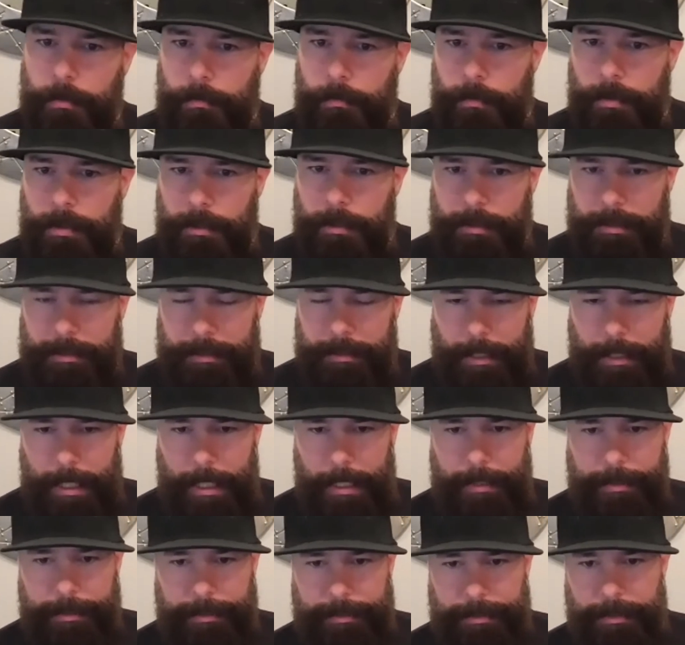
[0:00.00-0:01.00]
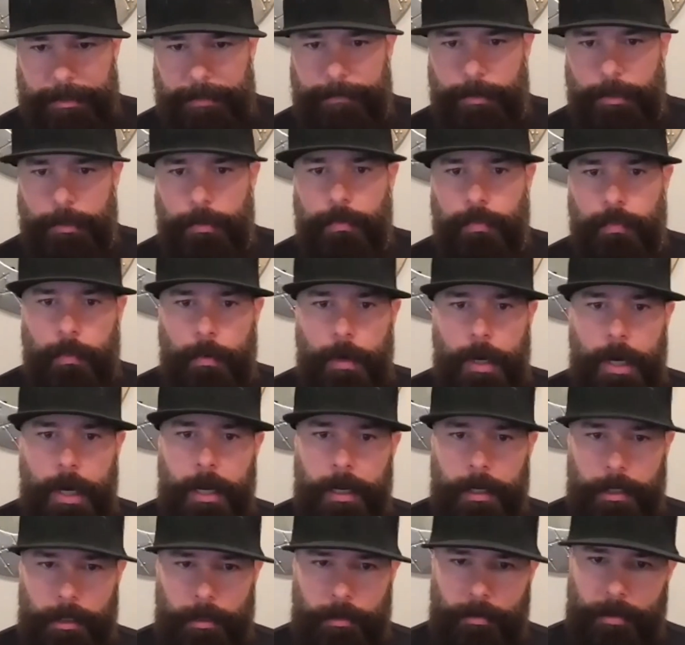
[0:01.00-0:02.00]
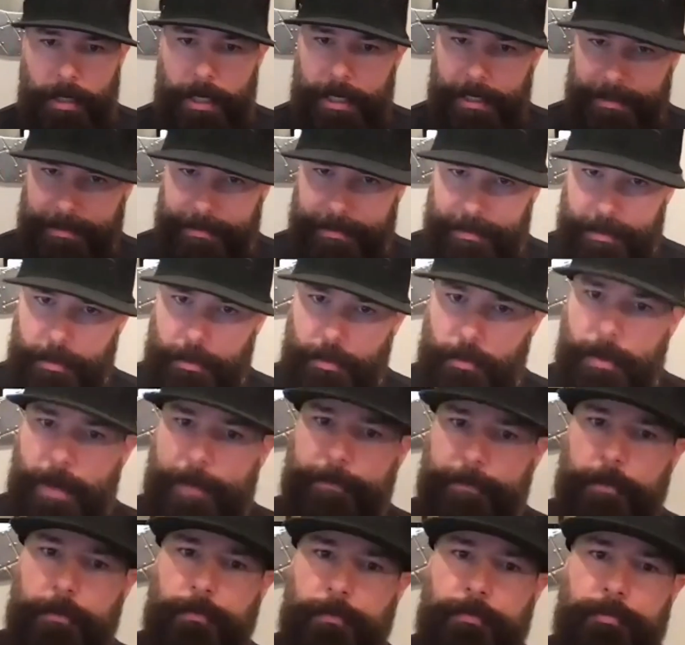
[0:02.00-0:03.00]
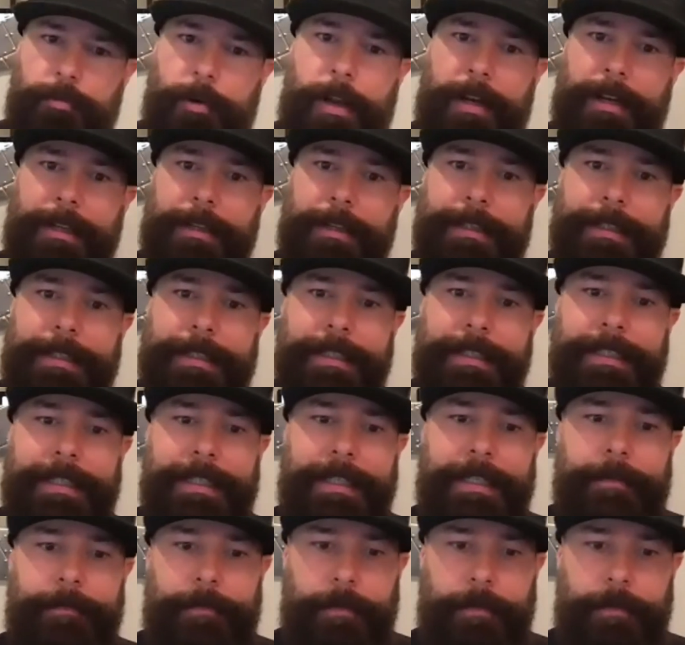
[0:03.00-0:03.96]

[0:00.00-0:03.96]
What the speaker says: Well, guys, if you want grace, then you have to readily give a